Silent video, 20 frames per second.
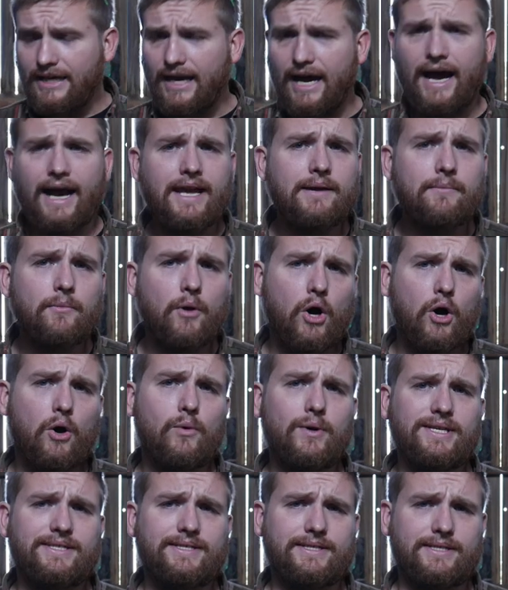I am
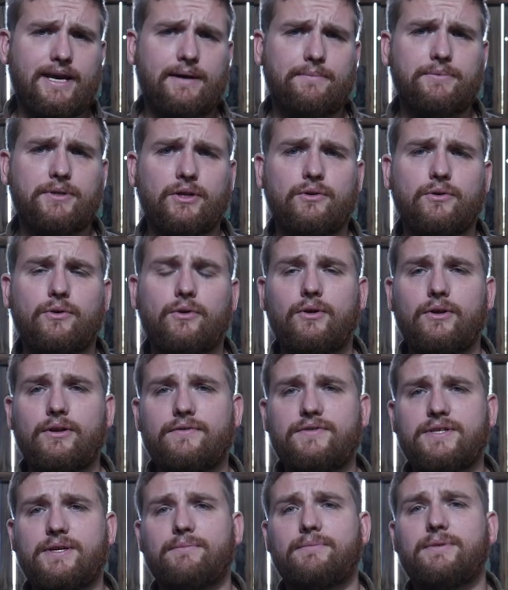always skeptical
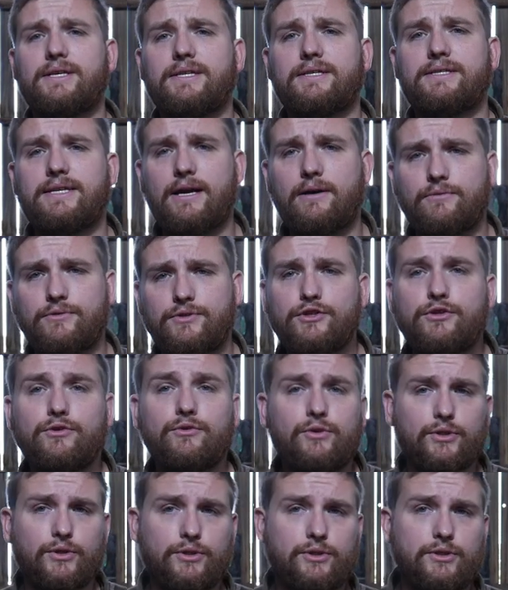if something sounds too
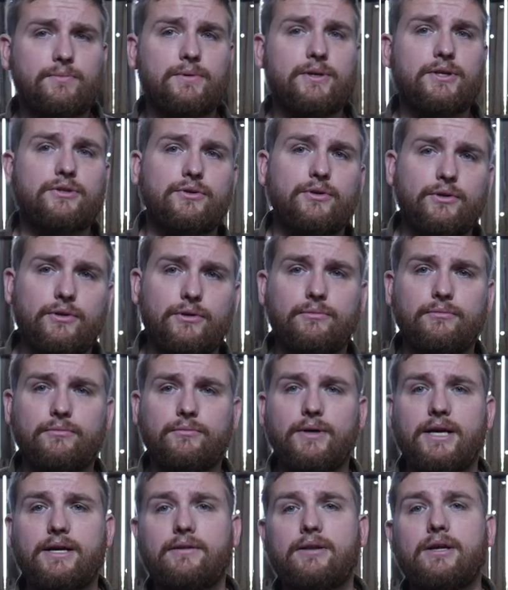good to be true,
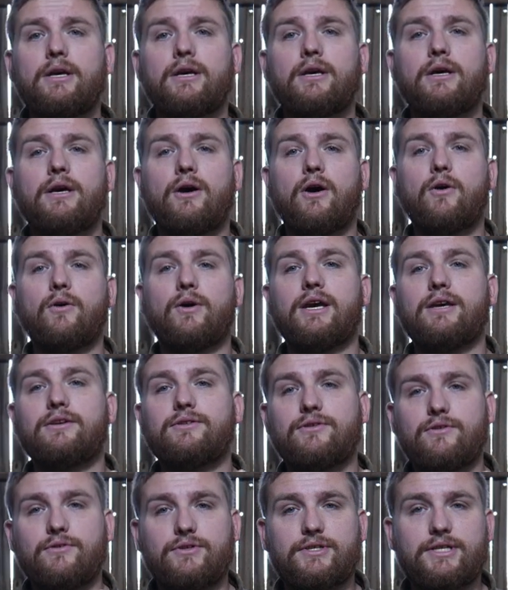right? Okay,
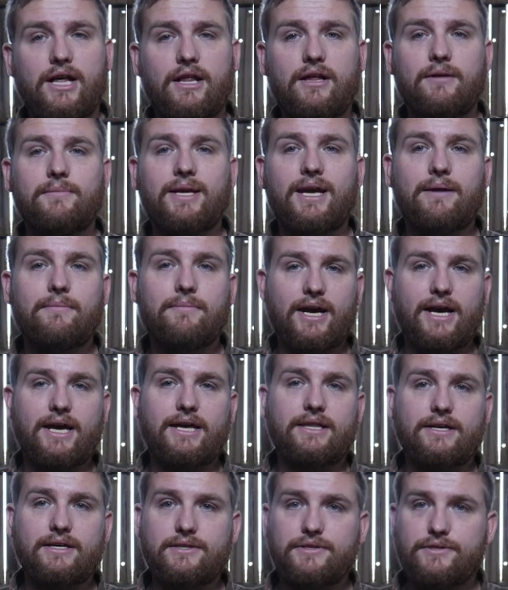so you're telling me I buy
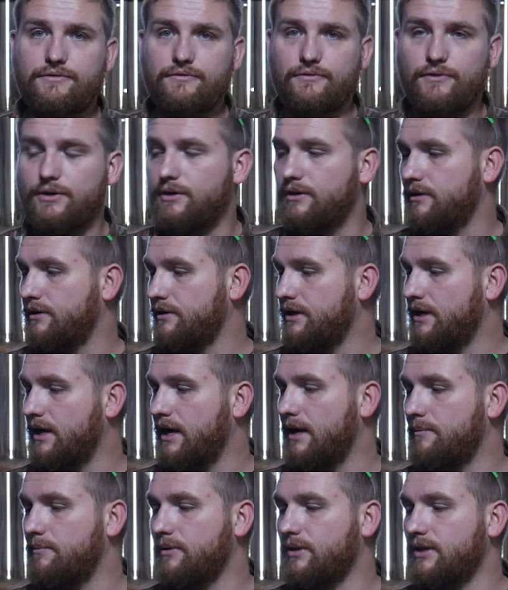this for,
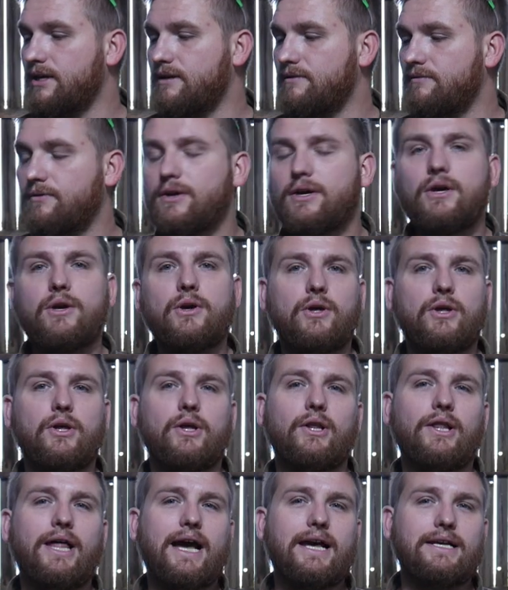I believe
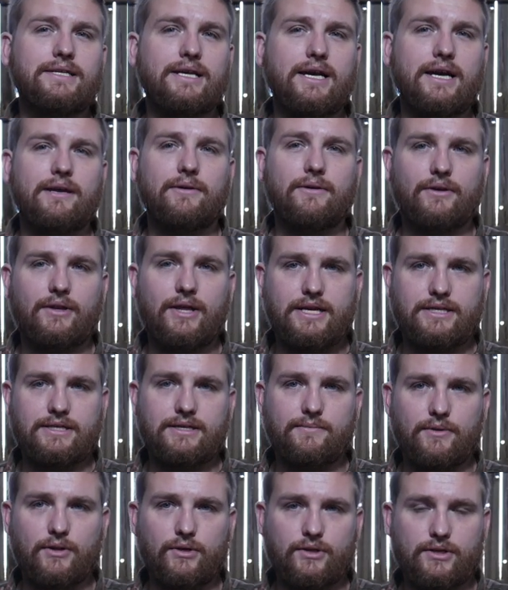last time
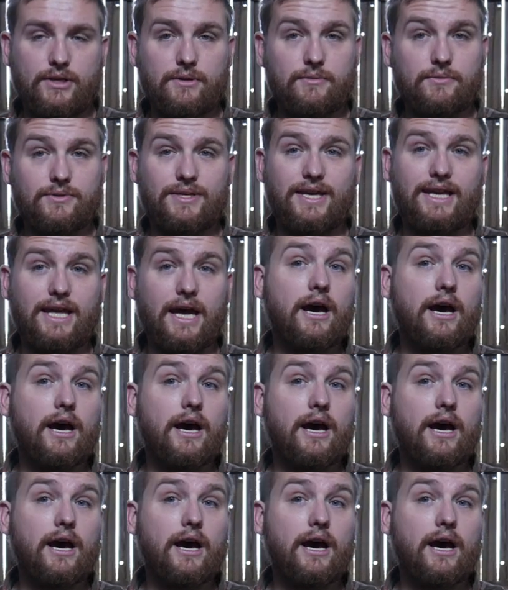I looked at it was like